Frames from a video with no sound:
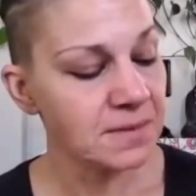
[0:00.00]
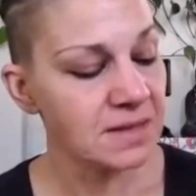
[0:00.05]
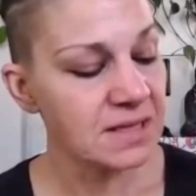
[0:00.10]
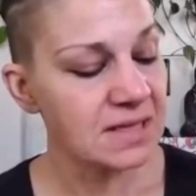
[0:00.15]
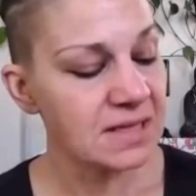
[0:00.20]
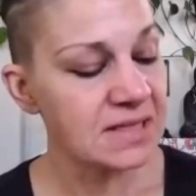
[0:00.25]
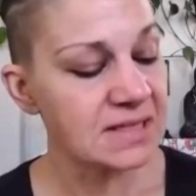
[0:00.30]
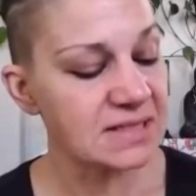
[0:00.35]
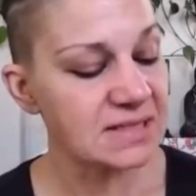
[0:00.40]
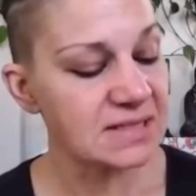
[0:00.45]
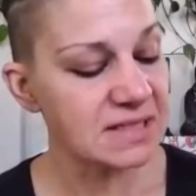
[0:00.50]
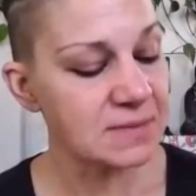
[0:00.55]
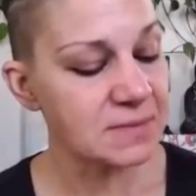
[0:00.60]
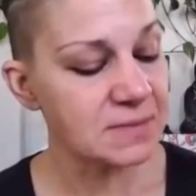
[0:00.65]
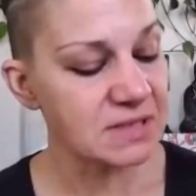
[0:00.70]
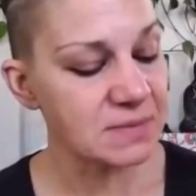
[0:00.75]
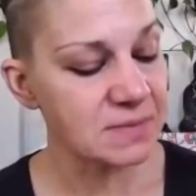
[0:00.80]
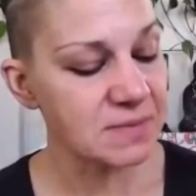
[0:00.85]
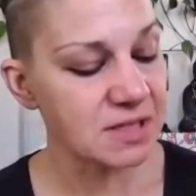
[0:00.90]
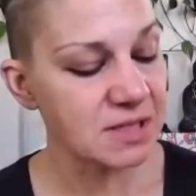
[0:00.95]
He seemed
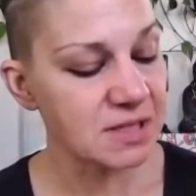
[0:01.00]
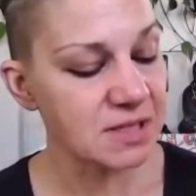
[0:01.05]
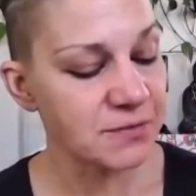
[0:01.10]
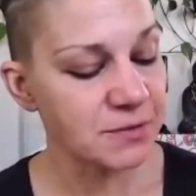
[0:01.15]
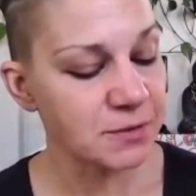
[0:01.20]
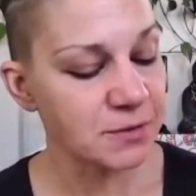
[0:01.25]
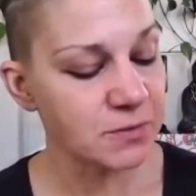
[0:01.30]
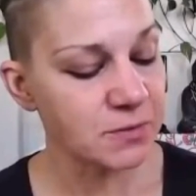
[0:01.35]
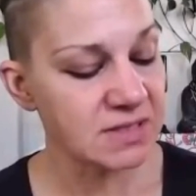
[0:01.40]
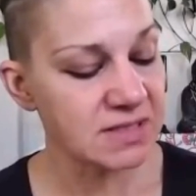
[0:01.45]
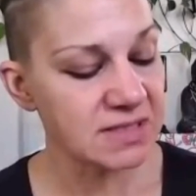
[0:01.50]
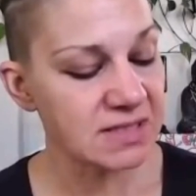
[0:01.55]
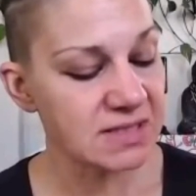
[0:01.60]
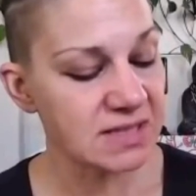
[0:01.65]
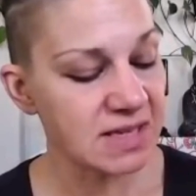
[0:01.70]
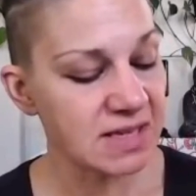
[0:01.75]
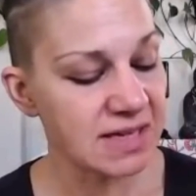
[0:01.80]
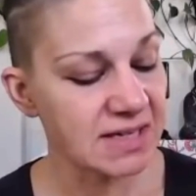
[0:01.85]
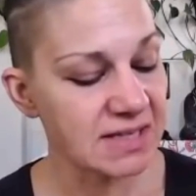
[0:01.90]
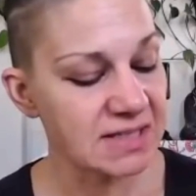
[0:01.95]
to be influencing
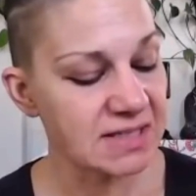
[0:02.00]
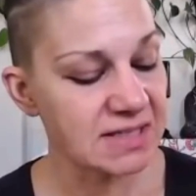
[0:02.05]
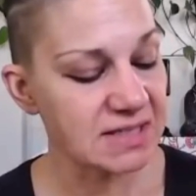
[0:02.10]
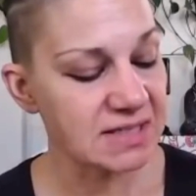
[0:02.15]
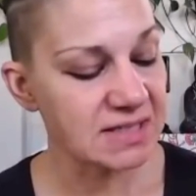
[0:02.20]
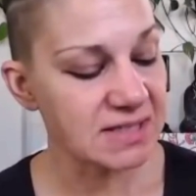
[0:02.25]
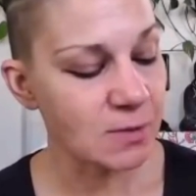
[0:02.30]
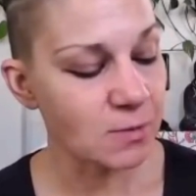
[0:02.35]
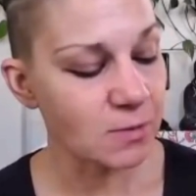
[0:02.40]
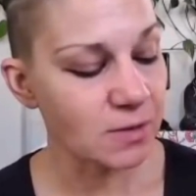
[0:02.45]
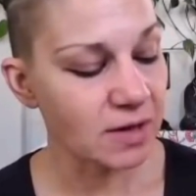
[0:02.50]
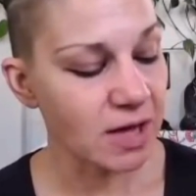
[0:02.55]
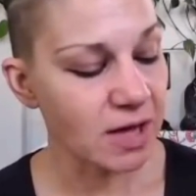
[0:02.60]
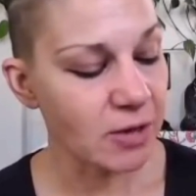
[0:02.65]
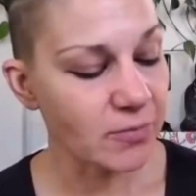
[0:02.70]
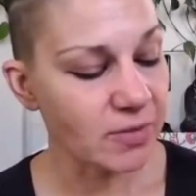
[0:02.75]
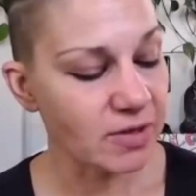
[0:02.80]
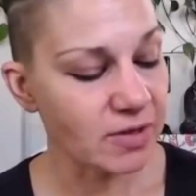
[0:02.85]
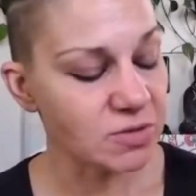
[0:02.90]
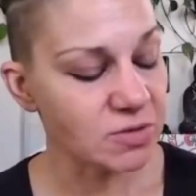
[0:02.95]
the ideas that were
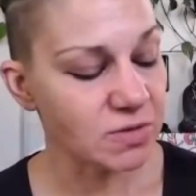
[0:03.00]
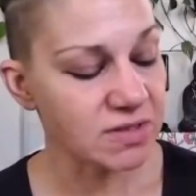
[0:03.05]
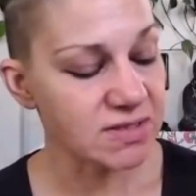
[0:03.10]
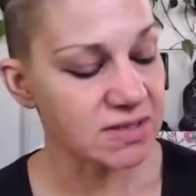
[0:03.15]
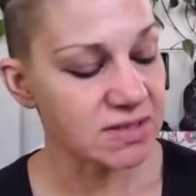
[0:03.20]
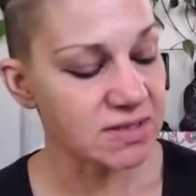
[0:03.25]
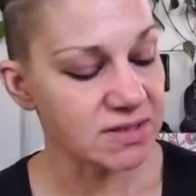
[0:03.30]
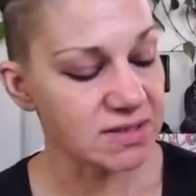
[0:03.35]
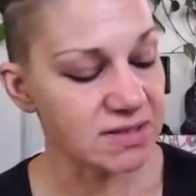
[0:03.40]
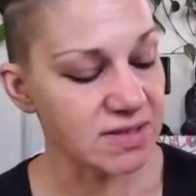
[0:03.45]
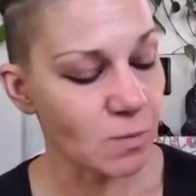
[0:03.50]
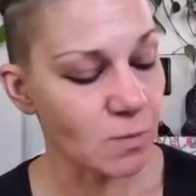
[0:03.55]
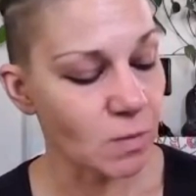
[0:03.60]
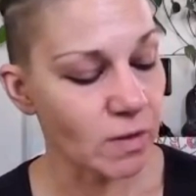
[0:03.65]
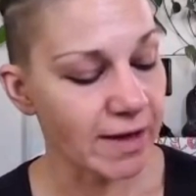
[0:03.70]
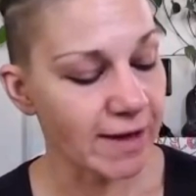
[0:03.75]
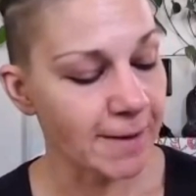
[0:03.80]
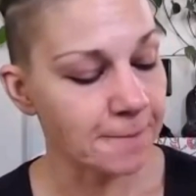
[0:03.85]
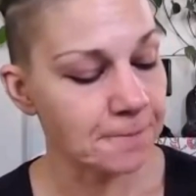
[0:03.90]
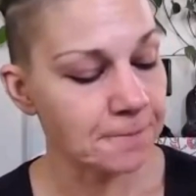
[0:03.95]
coming to us in some
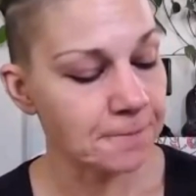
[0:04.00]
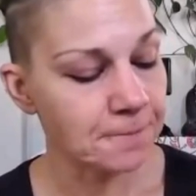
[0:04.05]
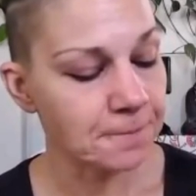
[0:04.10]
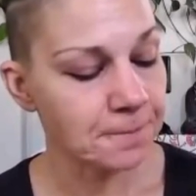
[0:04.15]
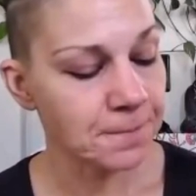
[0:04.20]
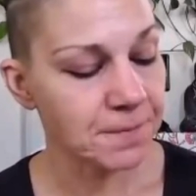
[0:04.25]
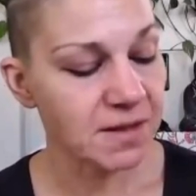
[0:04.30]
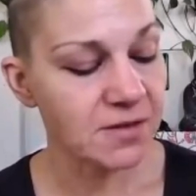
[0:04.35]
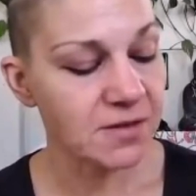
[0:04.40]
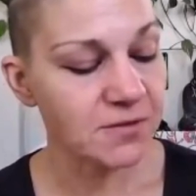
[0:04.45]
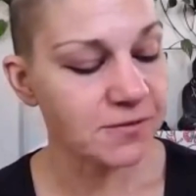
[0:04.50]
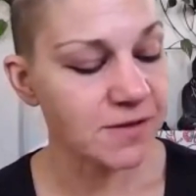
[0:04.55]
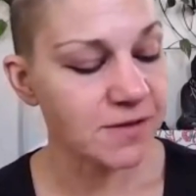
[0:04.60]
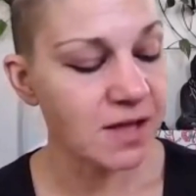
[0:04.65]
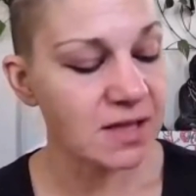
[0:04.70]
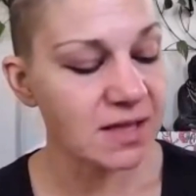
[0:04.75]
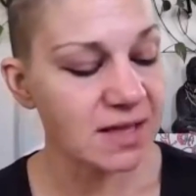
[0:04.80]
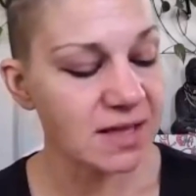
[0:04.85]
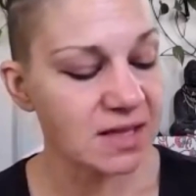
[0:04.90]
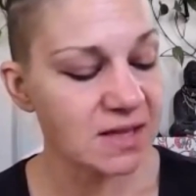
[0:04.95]
way. It
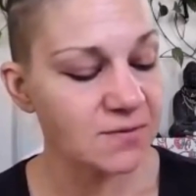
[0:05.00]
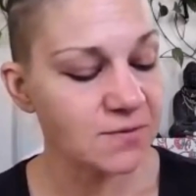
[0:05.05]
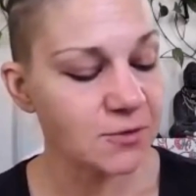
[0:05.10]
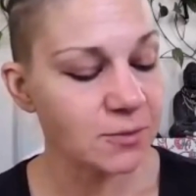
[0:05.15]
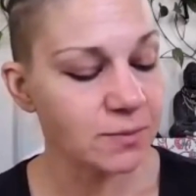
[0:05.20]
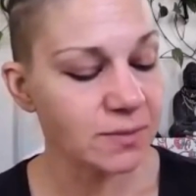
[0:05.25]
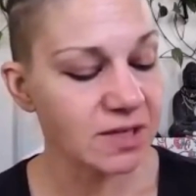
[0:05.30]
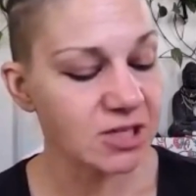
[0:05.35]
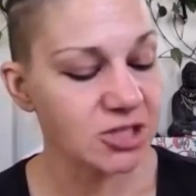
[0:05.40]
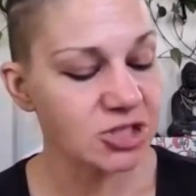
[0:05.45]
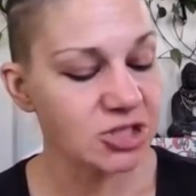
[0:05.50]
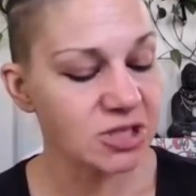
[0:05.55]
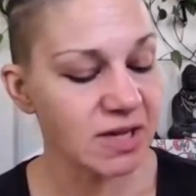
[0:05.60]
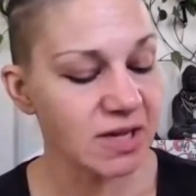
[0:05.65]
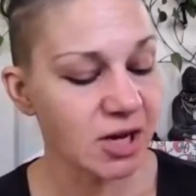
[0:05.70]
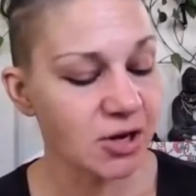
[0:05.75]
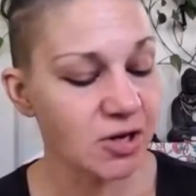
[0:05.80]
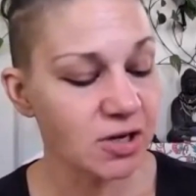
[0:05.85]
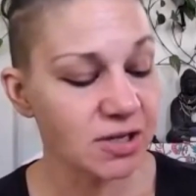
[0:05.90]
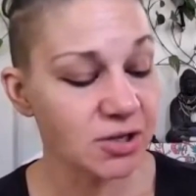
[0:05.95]
felt like information I
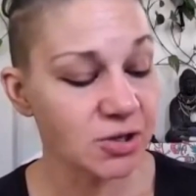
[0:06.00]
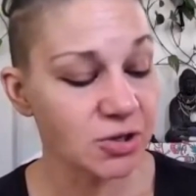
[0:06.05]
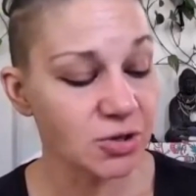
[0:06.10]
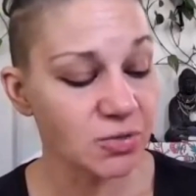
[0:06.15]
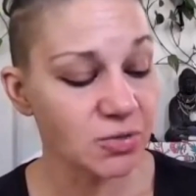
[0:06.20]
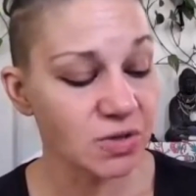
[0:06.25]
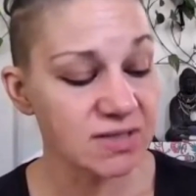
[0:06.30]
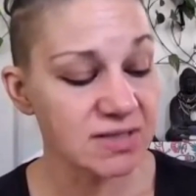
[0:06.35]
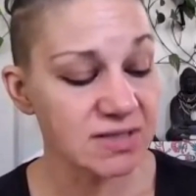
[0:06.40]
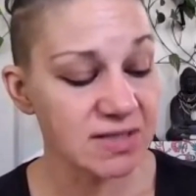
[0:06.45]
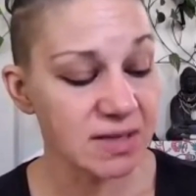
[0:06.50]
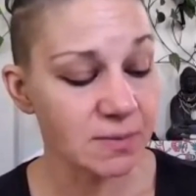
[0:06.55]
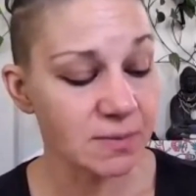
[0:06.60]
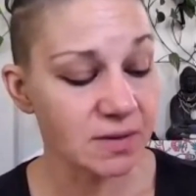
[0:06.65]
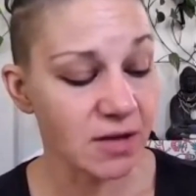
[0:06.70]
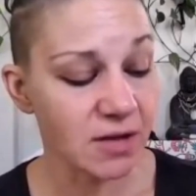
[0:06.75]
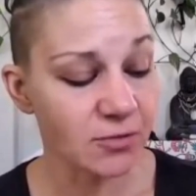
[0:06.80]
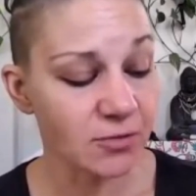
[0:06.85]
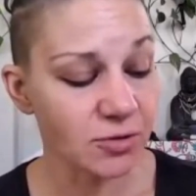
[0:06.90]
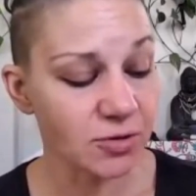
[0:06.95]
already knew at some
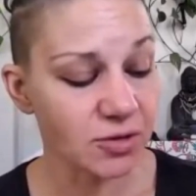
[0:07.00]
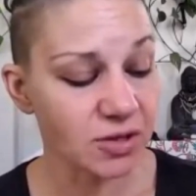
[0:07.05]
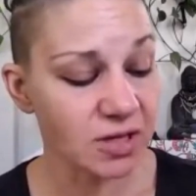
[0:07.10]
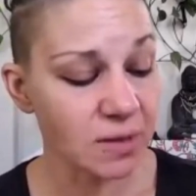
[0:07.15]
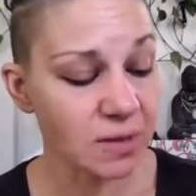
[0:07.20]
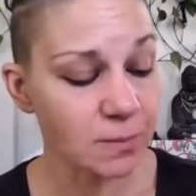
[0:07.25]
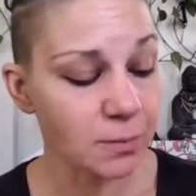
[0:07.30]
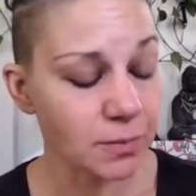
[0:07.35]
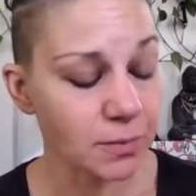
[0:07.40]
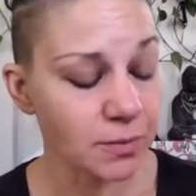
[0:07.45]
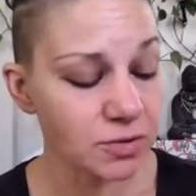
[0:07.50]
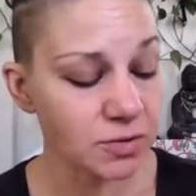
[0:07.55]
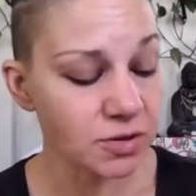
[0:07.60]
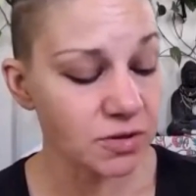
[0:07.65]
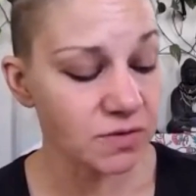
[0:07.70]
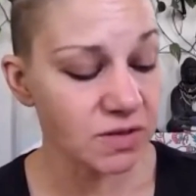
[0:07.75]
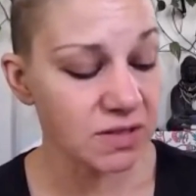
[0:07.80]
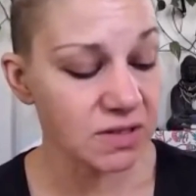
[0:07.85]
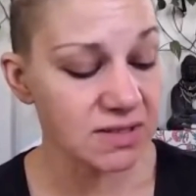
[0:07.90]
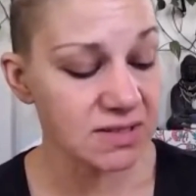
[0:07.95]
level, yet both of
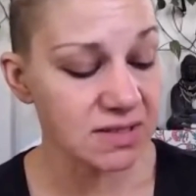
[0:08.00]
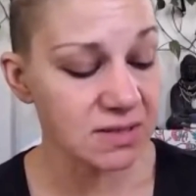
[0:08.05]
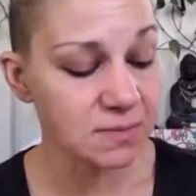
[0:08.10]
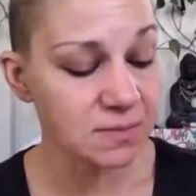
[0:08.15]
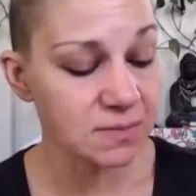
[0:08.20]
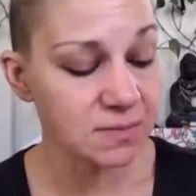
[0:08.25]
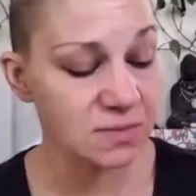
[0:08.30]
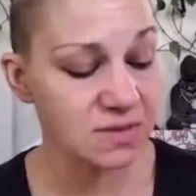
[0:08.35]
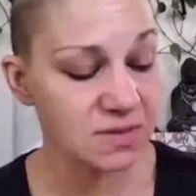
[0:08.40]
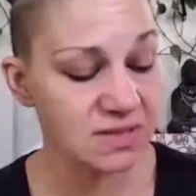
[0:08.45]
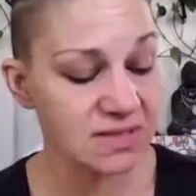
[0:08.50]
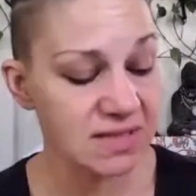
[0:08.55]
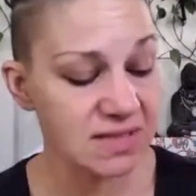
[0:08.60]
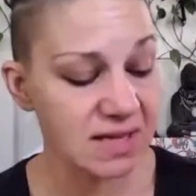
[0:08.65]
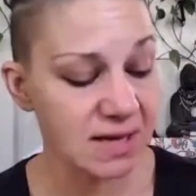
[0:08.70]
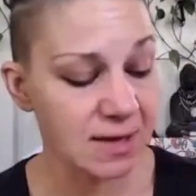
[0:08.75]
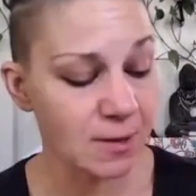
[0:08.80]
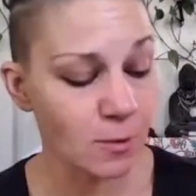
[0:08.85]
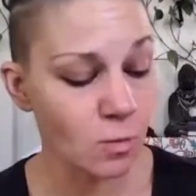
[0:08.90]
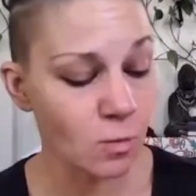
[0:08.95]
us seemed to be
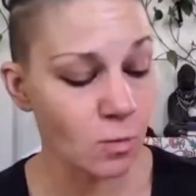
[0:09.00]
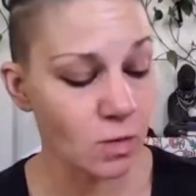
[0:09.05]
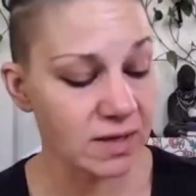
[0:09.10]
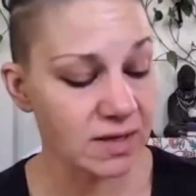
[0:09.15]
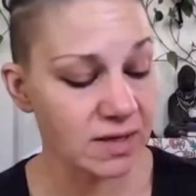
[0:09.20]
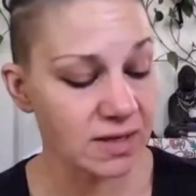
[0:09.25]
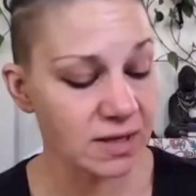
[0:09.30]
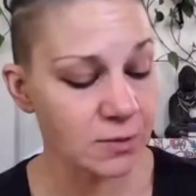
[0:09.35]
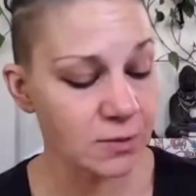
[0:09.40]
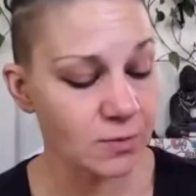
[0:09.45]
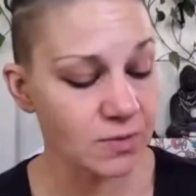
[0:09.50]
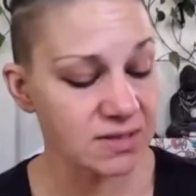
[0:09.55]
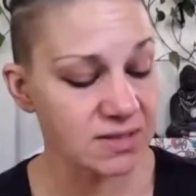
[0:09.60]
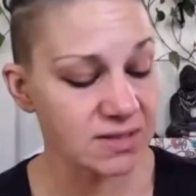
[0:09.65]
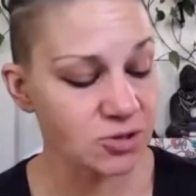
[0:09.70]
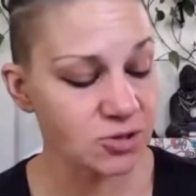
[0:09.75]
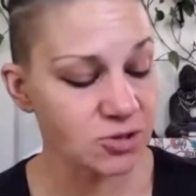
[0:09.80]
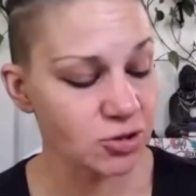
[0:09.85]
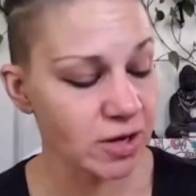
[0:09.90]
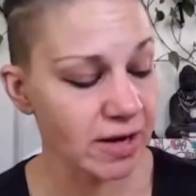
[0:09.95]
saying what he
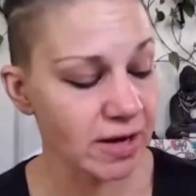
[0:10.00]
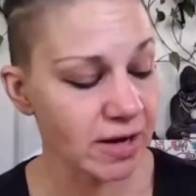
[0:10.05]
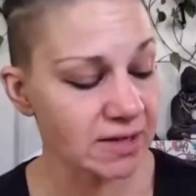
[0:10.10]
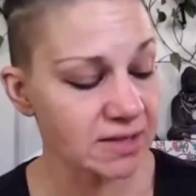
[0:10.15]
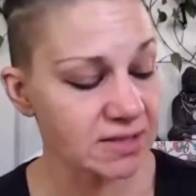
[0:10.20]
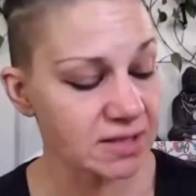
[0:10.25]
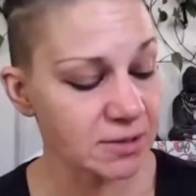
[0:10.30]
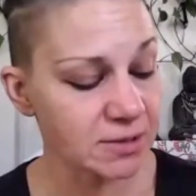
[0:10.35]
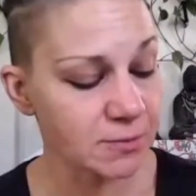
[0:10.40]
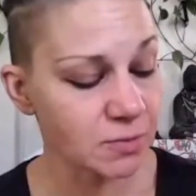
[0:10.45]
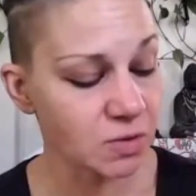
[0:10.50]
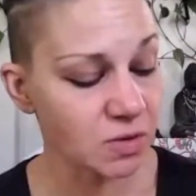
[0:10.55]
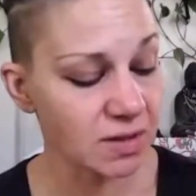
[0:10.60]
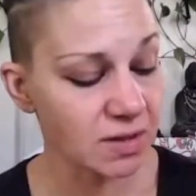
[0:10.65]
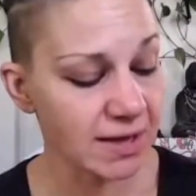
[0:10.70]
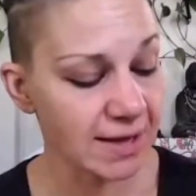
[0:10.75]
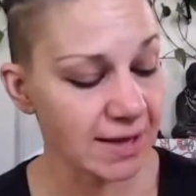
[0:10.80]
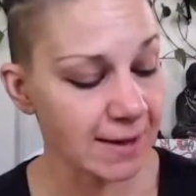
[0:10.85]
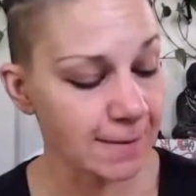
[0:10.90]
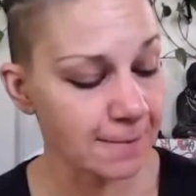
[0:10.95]
was trying to
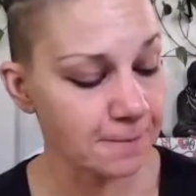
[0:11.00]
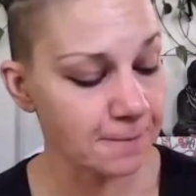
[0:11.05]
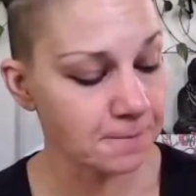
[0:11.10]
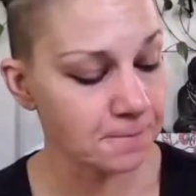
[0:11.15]
communicate.